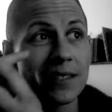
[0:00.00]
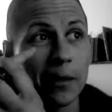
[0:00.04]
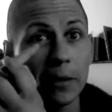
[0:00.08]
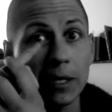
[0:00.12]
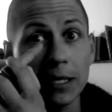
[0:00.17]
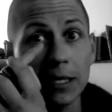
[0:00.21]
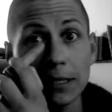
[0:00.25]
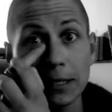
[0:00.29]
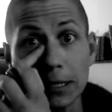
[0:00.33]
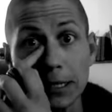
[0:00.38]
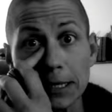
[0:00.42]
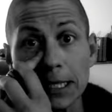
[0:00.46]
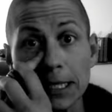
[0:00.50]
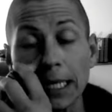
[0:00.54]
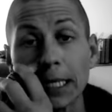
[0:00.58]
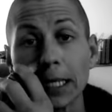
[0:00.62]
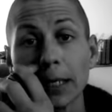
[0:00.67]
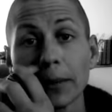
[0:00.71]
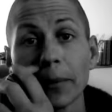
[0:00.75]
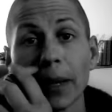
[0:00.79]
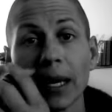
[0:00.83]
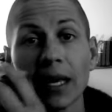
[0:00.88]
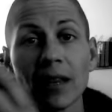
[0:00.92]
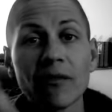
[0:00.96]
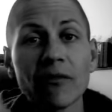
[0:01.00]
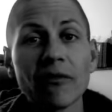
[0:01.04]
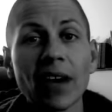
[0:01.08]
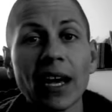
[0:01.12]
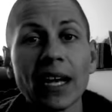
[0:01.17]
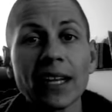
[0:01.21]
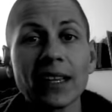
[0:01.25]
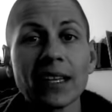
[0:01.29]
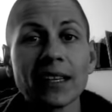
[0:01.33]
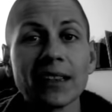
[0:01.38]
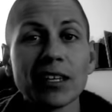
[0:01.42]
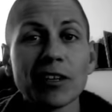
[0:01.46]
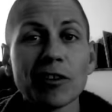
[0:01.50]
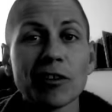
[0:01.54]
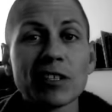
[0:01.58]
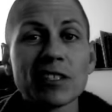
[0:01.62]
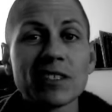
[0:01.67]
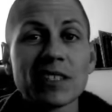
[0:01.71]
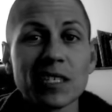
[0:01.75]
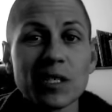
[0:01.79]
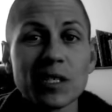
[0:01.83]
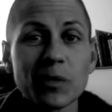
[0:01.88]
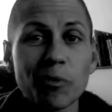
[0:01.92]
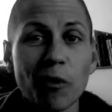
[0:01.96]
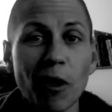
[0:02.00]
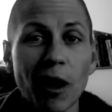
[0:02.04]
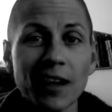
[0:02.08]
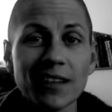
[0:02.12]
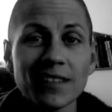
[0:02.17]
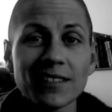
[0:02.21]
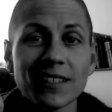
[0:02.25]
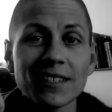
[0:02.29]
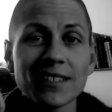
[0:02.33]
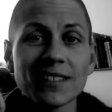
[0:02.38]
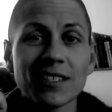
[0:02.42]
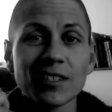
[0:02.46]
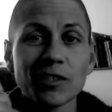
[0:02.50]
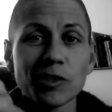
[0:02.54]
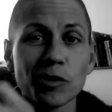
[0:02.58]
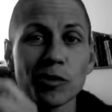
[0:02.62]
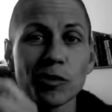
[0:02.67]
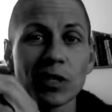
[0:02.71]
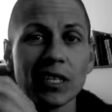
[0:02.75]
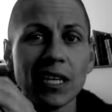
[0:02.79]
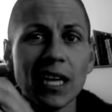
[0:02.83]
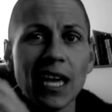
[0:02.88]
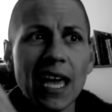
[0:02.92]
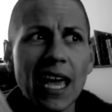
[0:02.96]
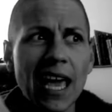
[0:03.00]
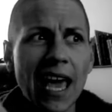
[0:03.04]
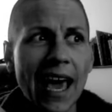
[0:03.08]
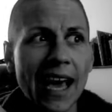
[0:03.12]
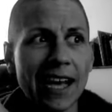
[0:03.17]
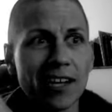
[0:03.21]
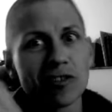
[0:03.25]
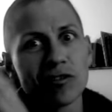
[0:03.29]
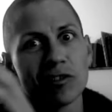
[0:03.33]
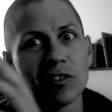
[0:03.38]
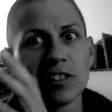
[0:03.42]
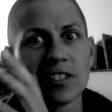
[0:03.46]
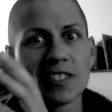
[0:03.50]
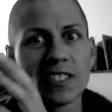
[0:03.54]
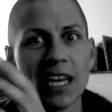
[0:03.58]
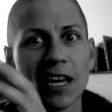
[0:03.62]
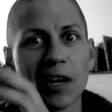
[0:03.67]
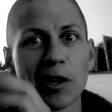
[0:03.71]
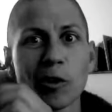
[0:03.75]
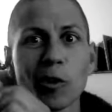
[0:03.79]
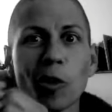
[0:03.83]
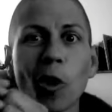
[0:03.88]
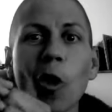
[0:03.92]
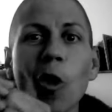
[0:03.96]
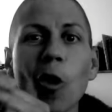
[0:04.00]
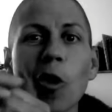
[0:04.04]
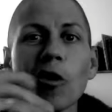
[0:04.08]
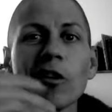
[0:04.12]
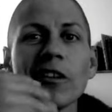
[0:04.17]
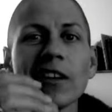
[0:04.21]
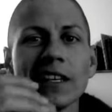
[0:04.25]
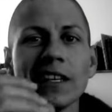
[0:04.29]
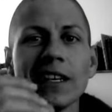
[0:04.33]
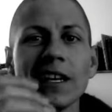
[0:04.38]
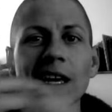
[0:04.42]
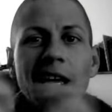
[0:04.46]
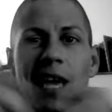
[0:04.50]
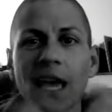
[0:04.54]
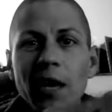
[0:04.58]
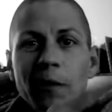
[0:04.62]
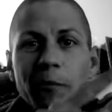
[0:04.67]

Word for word: somebody's excited by the fact that there is this process that you can actually set a goal and,